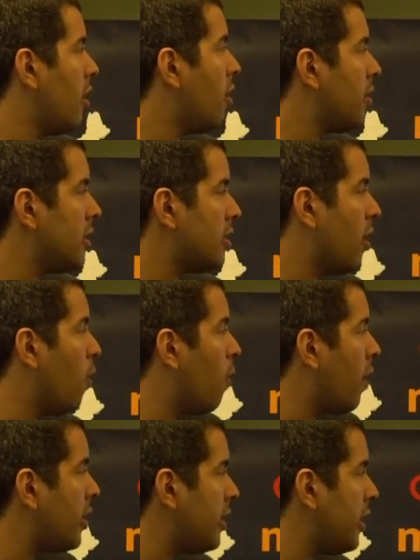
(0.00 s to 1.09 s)
Oh, that's the
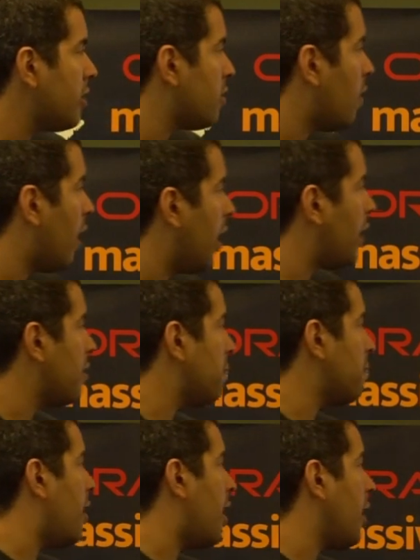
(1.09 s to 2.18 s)
whole idea. So I,
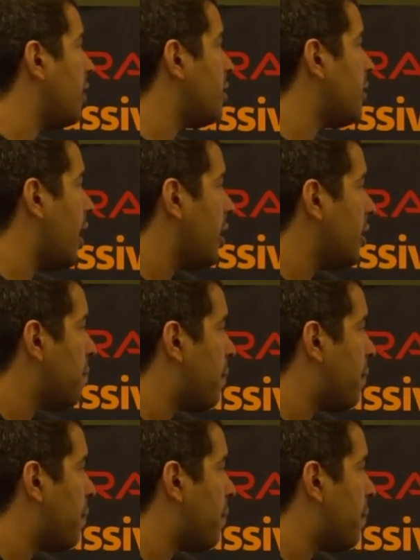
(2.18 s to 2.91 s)
my Diana